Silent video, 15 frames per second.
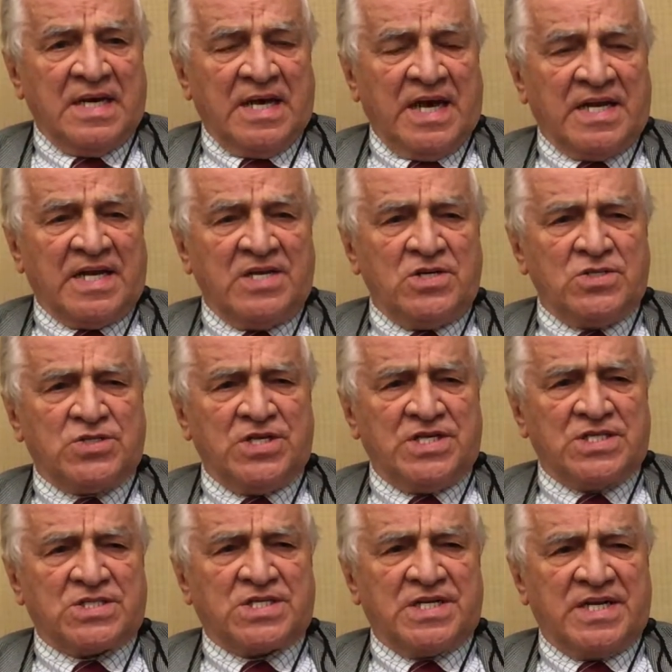And I usually
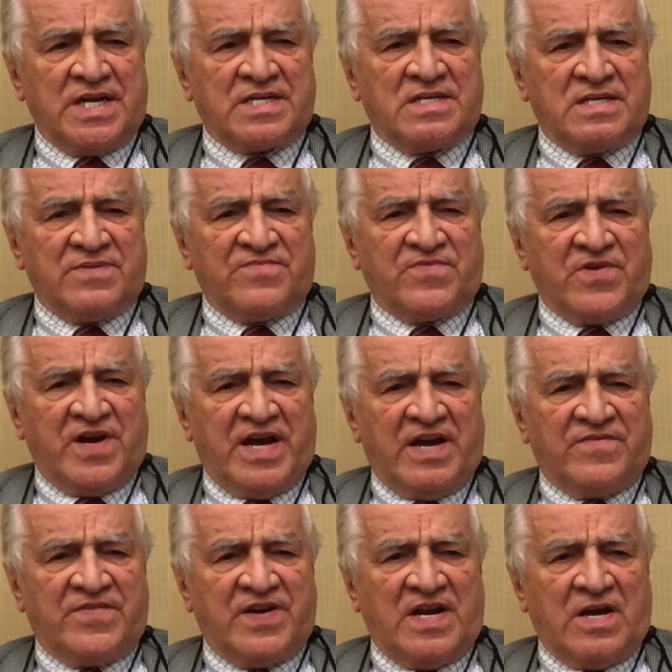disconnected them for a
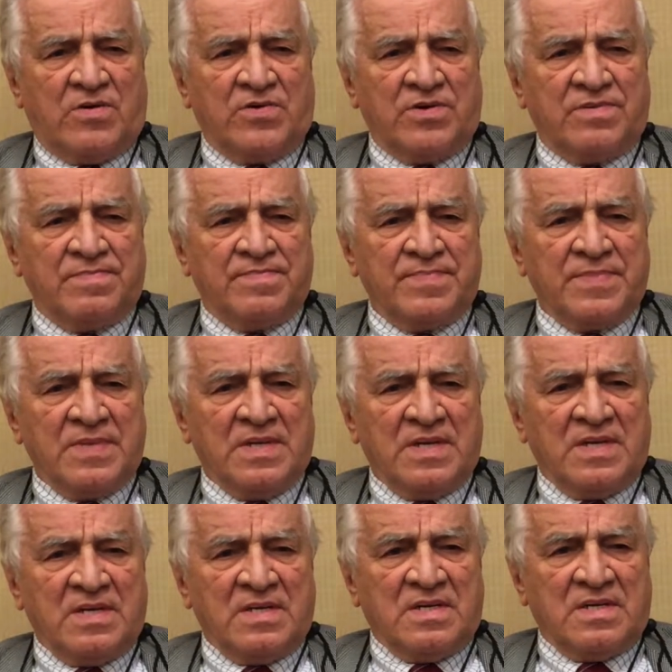half an hour
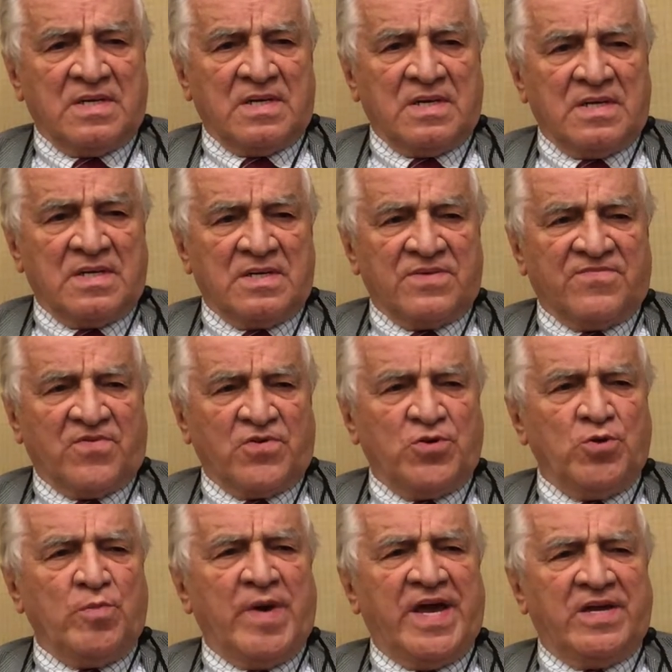for
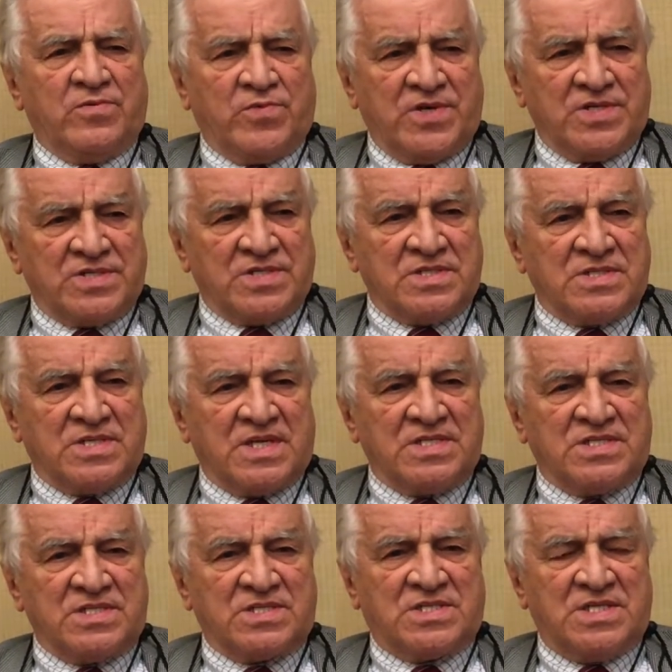humane reasons. I
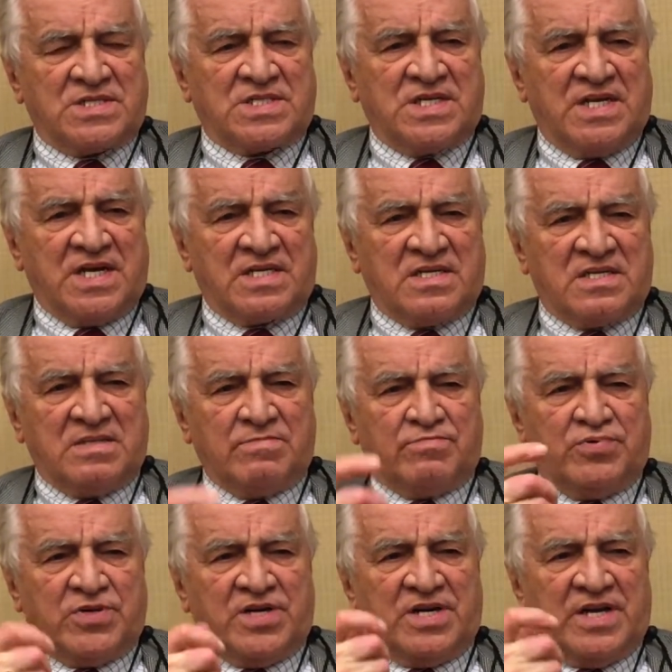just disconnected and
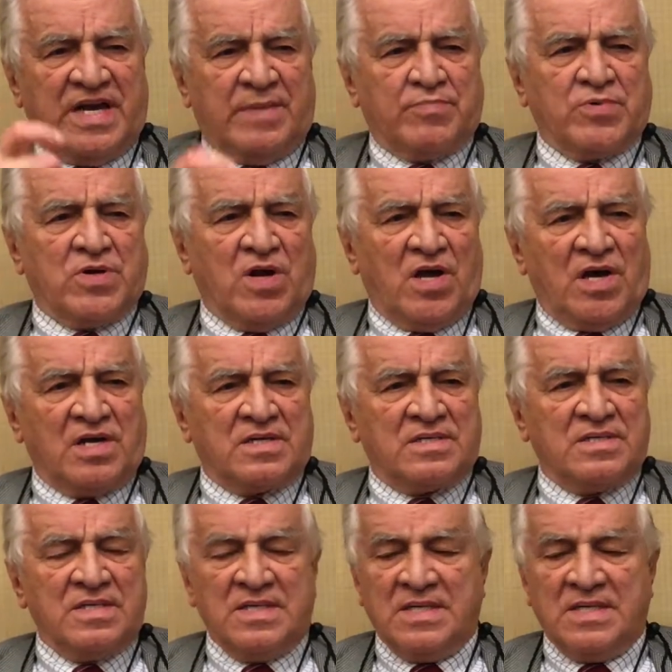put in a heparin lock,